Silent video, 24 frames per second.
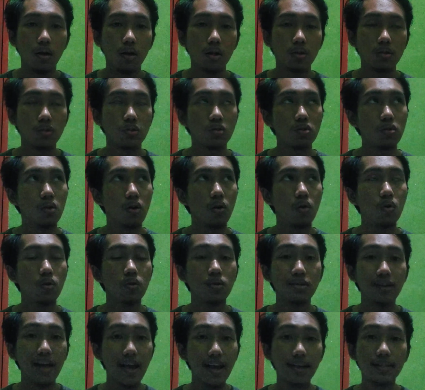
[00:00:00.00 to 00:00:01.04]
So
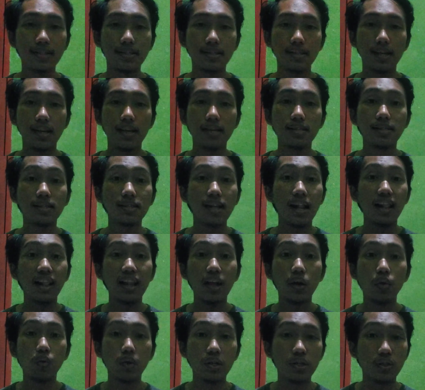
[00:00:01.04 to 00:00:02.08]
next is
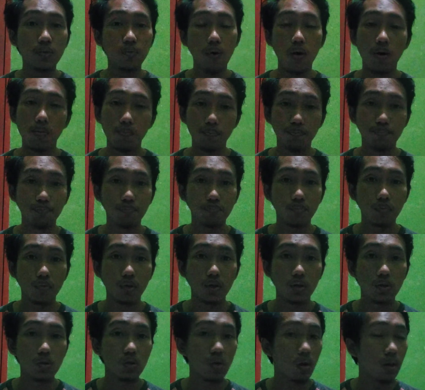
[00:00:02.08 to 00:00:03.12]
language form.
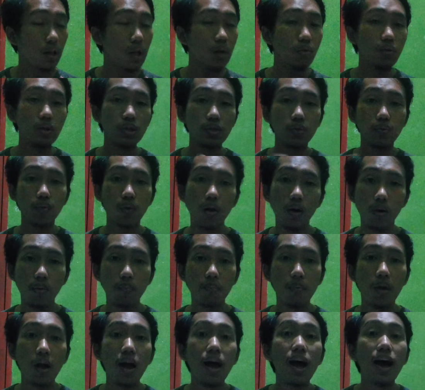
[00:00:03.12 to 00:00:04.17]
So language
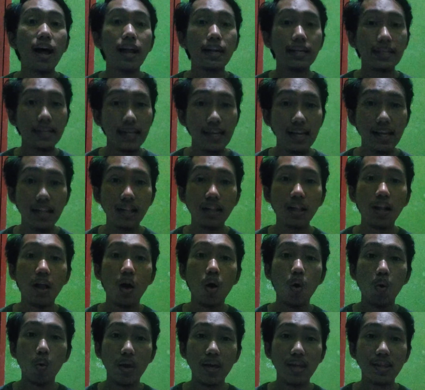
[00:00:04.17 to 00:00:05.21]
form deal
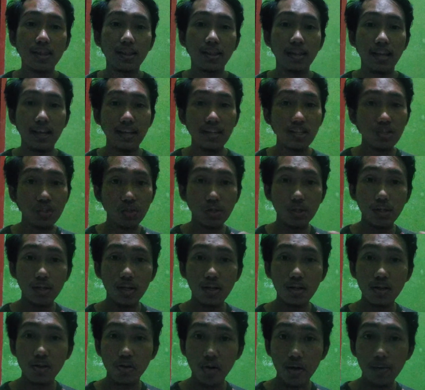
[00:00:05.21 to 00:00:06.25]
with the
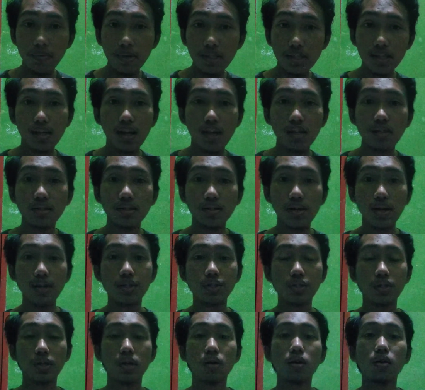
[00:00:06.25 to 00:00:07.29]
internal grammatical
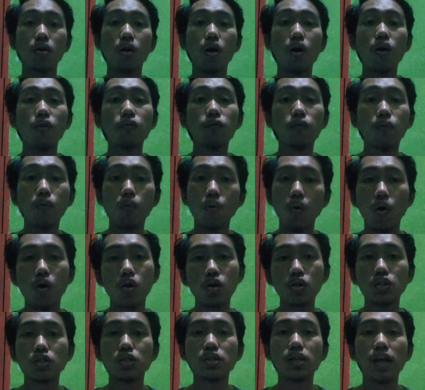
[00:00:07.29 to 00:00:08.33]
structure of
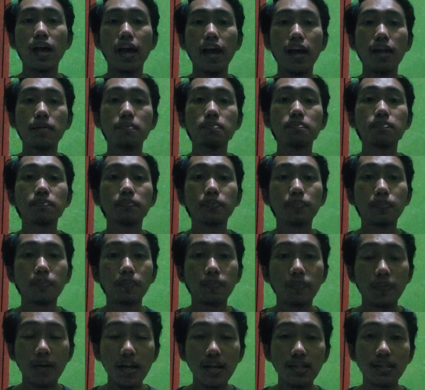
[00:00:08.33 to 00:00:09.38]
words and
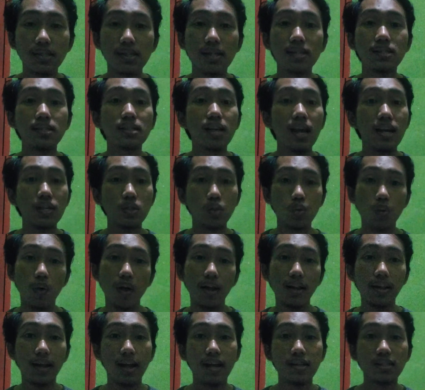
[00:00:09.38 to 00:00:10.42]
phrases as
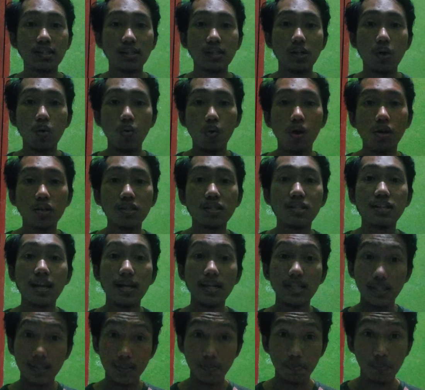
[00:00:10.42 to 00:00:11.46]
well as the
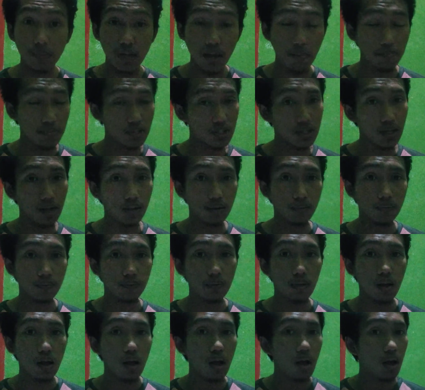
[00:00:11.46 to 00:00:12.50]
words themselves,
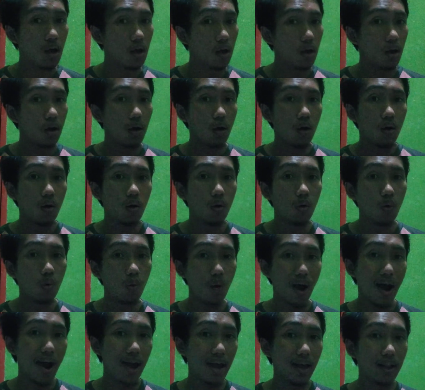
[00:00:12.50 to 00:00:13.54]

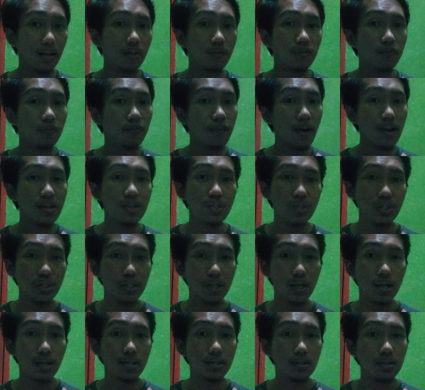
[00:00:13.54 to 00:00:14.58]
while
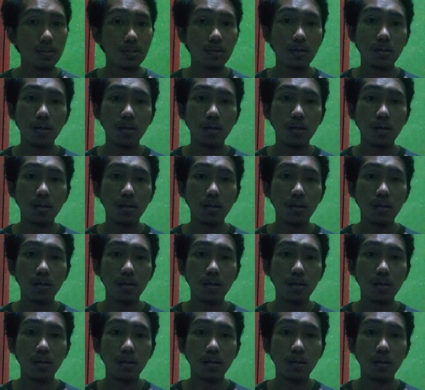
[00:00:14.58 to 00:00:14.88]
functions